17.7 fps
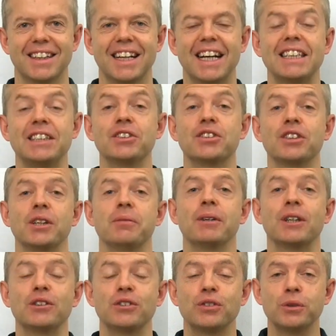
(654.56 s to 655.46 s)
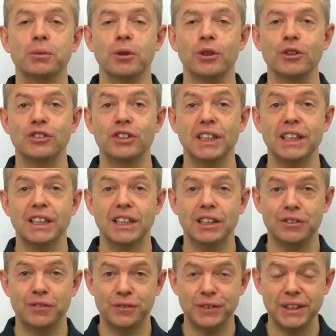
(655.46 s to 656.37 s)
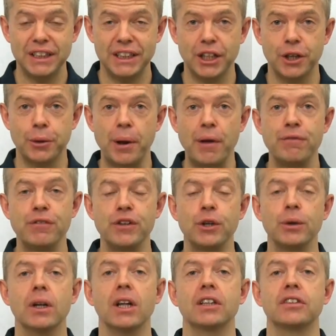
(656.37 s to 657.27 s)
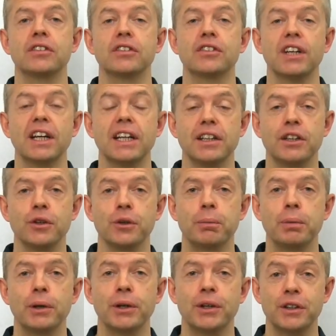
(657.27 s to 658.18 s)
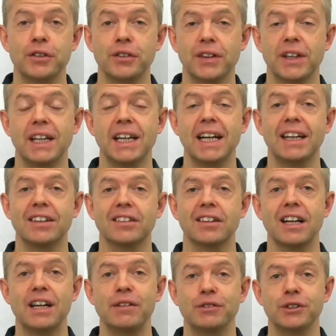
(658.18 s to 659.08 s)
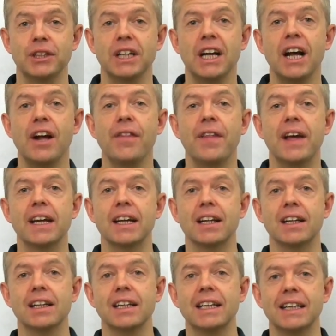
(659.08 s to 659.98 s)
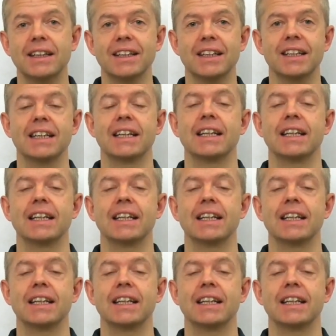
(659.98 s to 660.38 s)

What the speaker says: Thank you so much for watching this video. If you'd like to take your poker to the next level, then click the